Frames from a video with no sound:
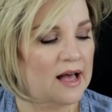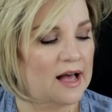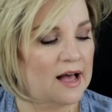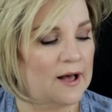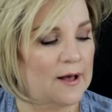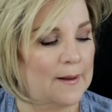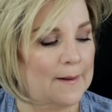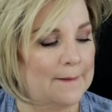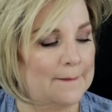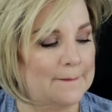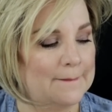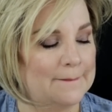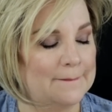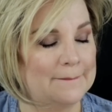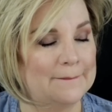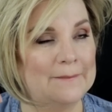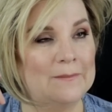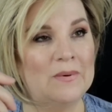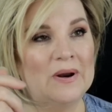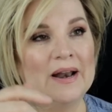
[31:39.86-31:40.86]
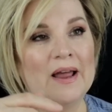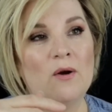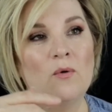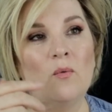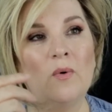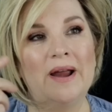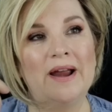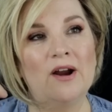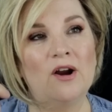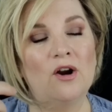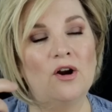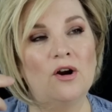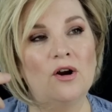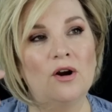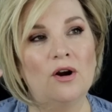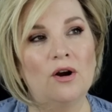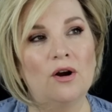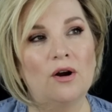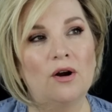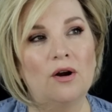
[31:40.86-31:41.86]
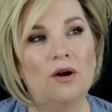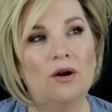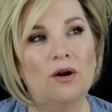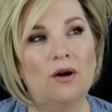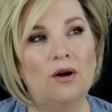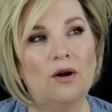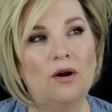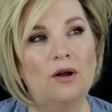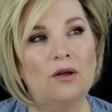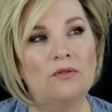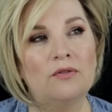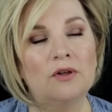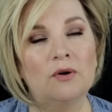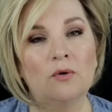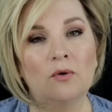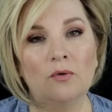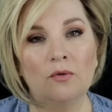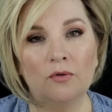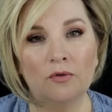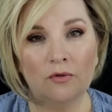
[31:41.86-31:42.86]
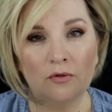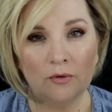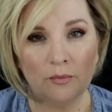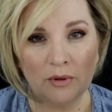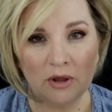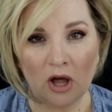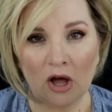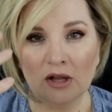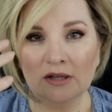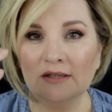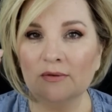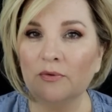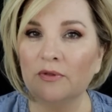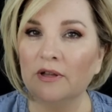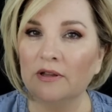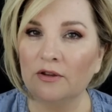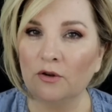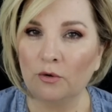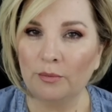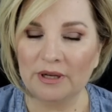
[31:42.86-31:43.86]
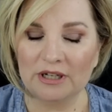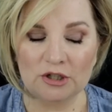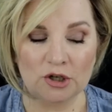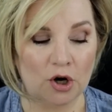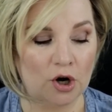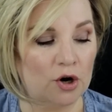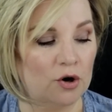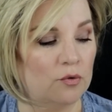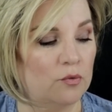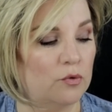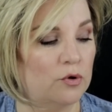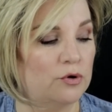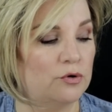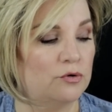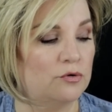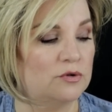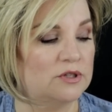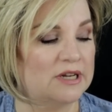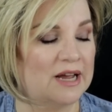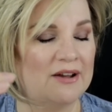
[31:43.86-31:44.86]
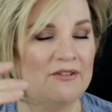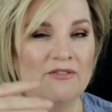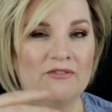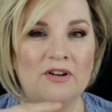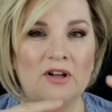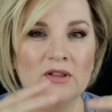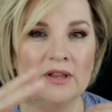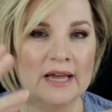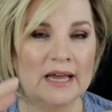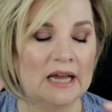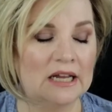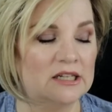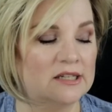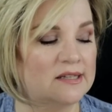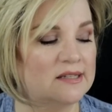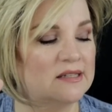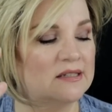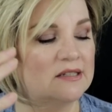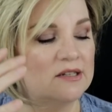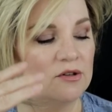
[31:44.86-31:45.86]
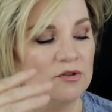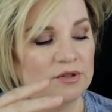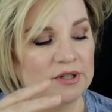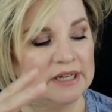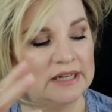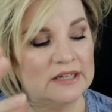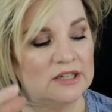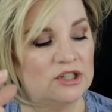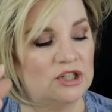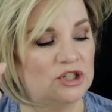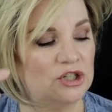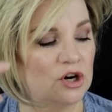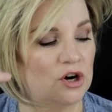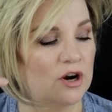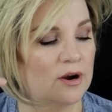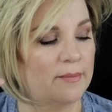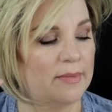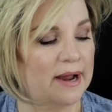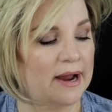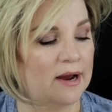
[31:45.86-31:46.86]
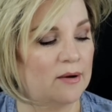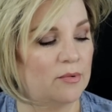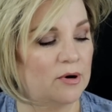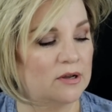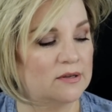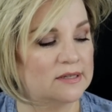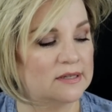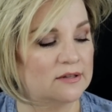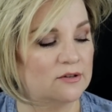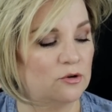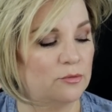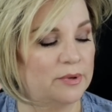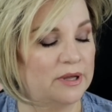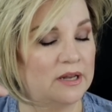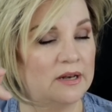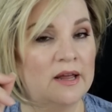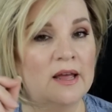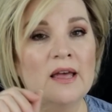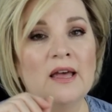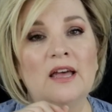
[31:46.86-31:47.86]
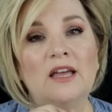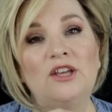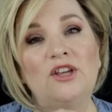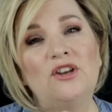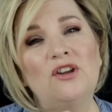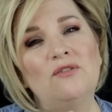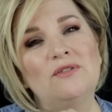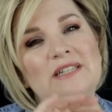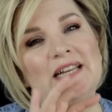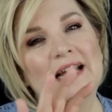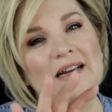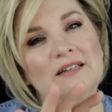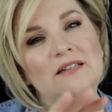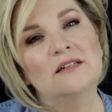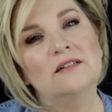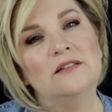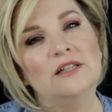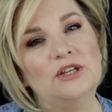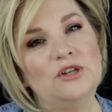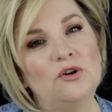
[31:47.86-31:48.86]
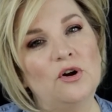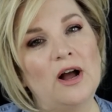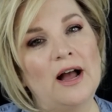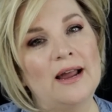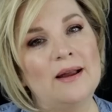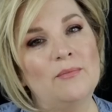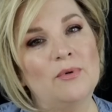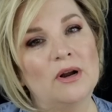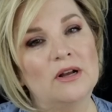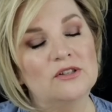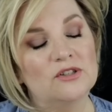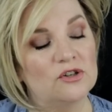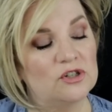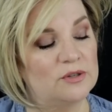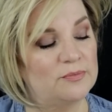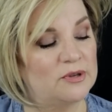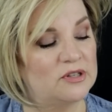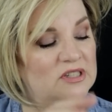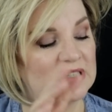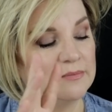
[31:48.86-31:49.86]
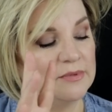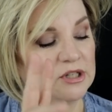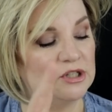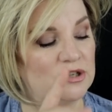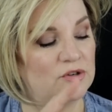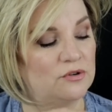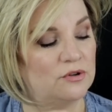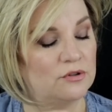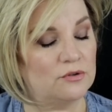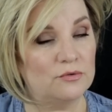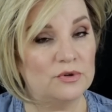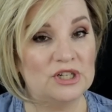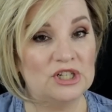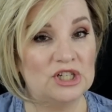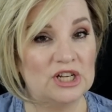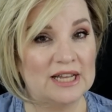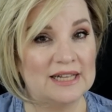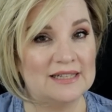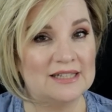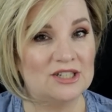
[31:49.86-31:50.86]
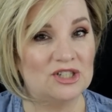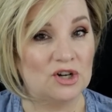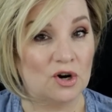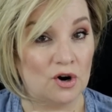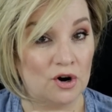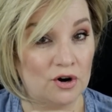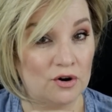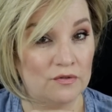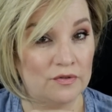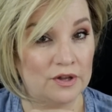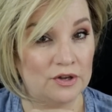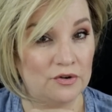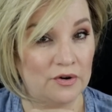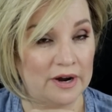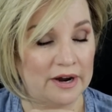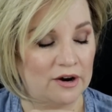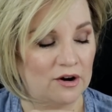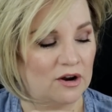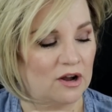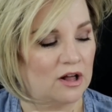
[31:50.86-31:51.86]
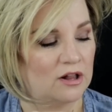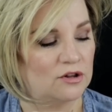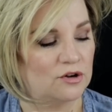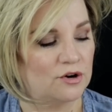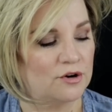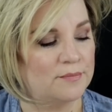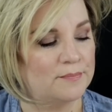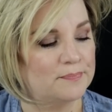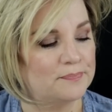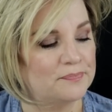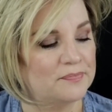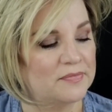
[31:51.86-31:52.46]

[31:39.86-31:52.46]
Um, when I wear though the blondes with a little bit darker root, I felt like I still needed to darken my eyebrows a little bit. You know, technically your eyebrows are supposed to be two to three shades darker than your hair color.